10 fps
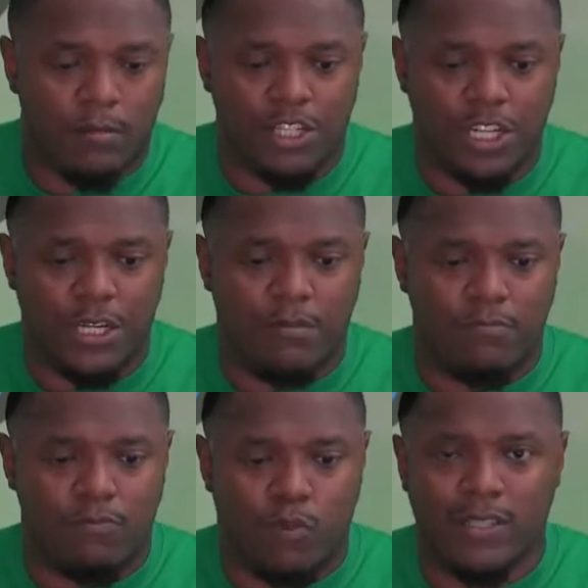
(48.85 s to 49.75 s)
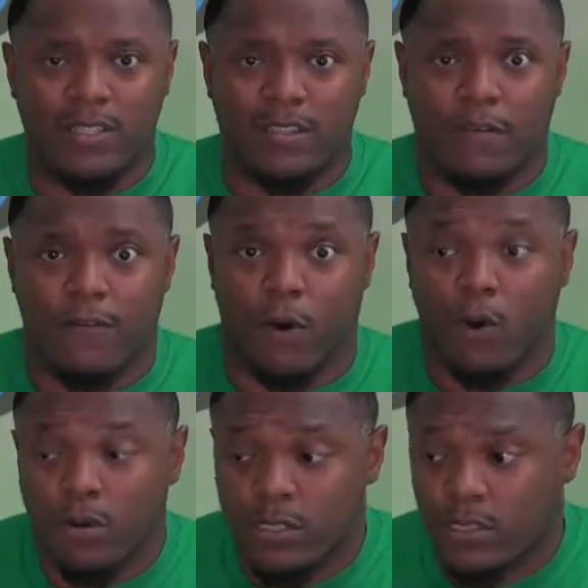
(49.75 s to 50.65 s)
She wasn't the
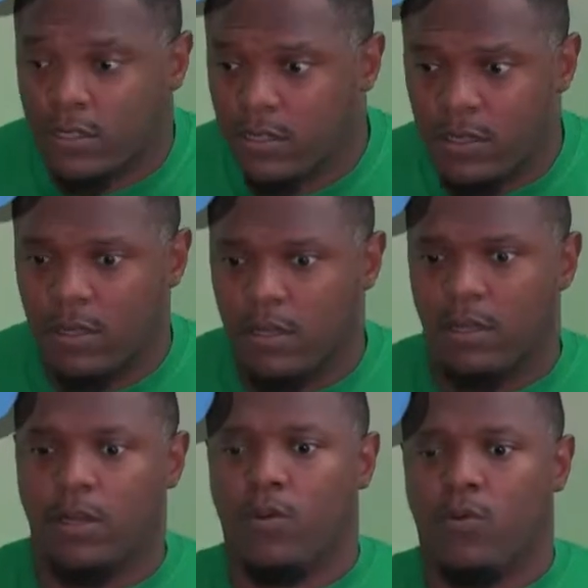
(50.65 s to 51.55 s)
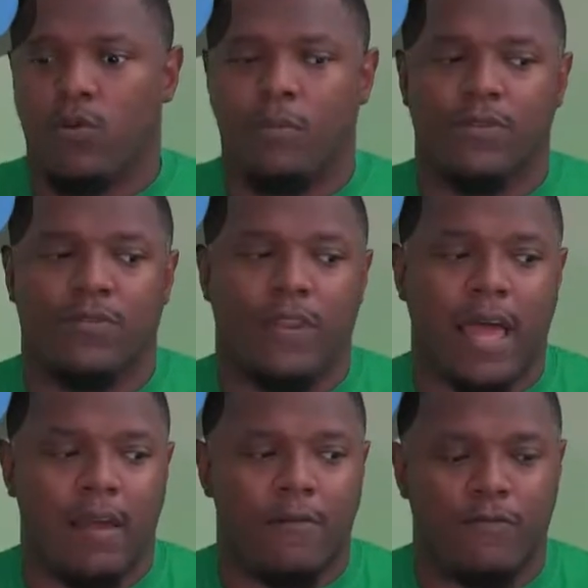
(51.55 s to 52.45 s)
first women's
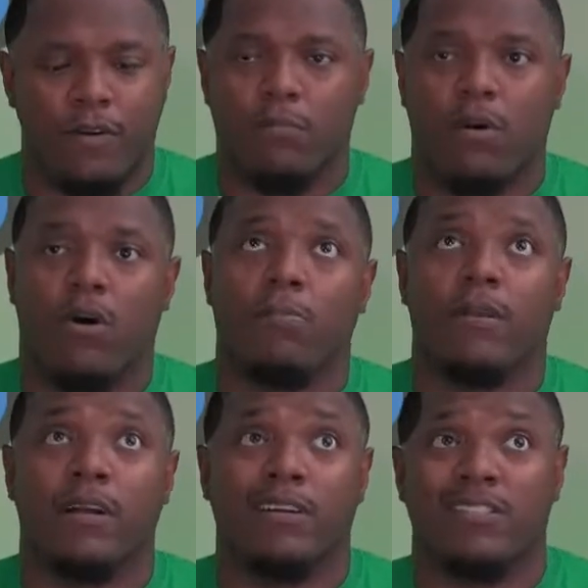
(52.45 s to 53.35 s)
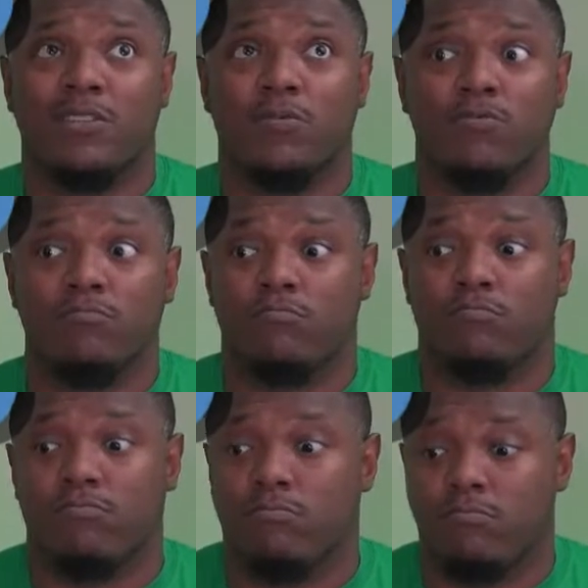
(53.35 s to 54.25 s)
flag football player. She
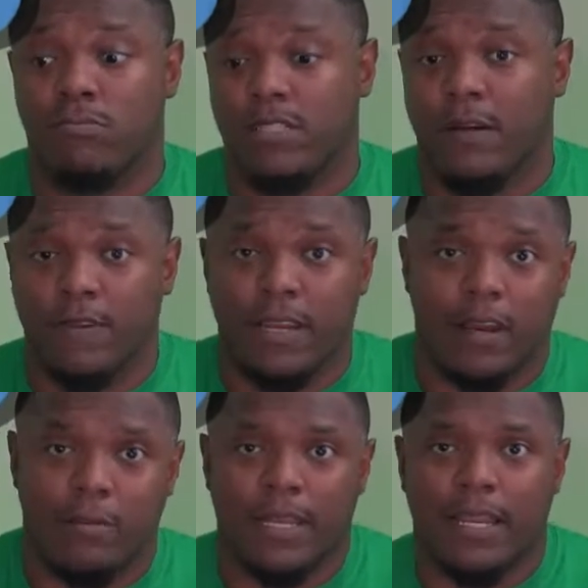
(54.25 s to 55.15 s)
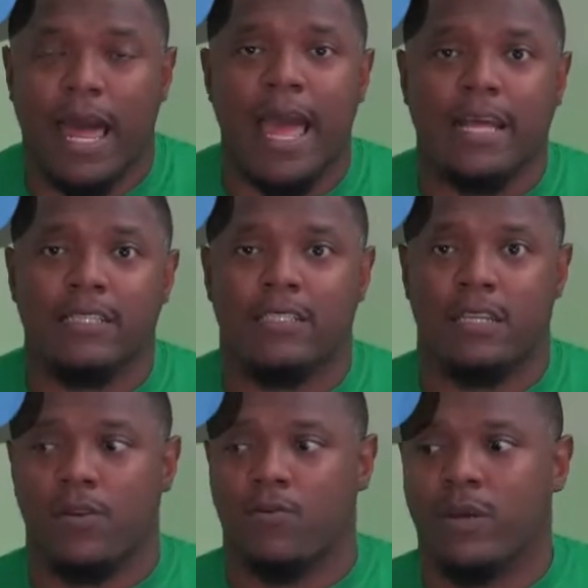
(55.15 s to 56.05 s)
definitely not going to be the last,
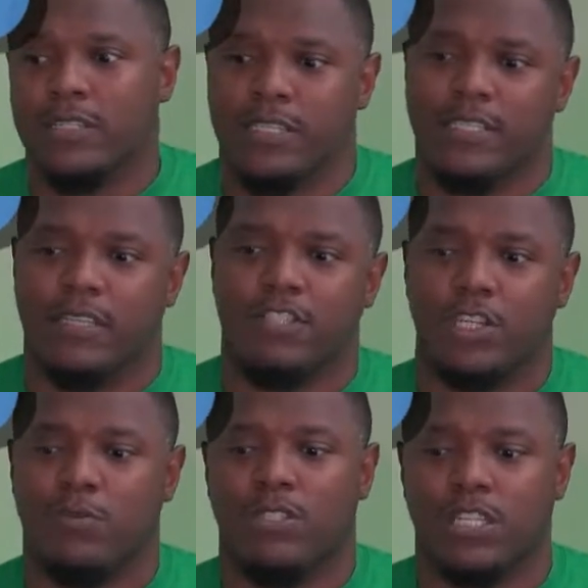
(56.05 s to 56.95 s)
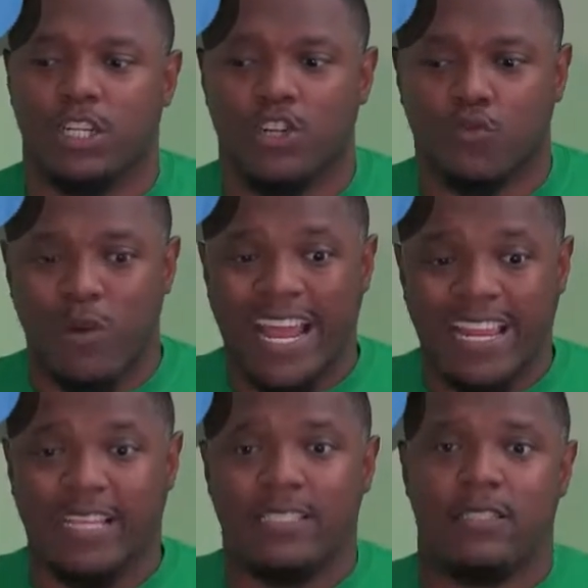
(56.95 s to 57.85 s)
and it wasn't as if she was the
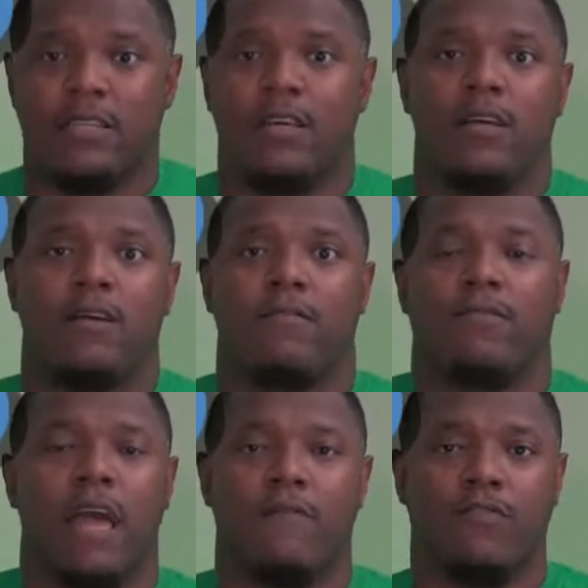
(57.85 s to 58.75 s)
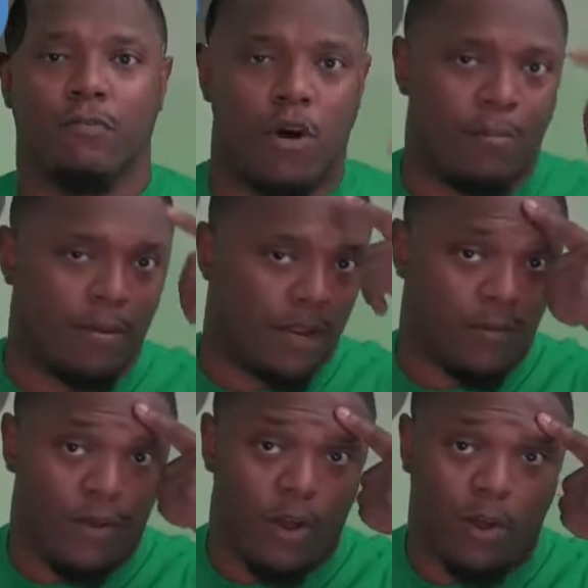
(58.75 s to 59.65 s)
greatest flag football player
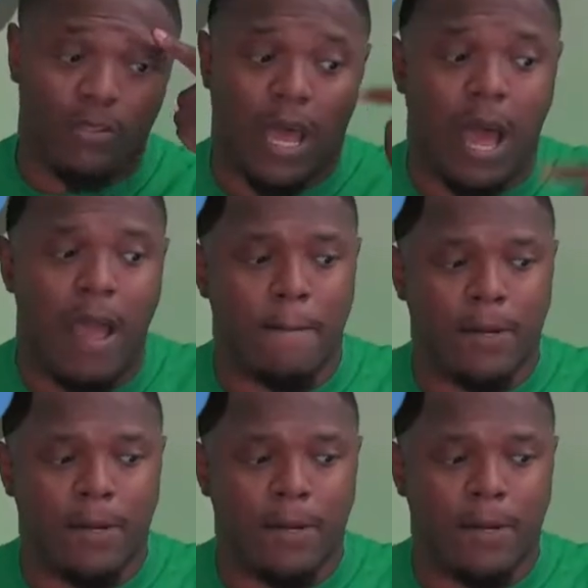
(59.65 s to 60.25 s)
of all time.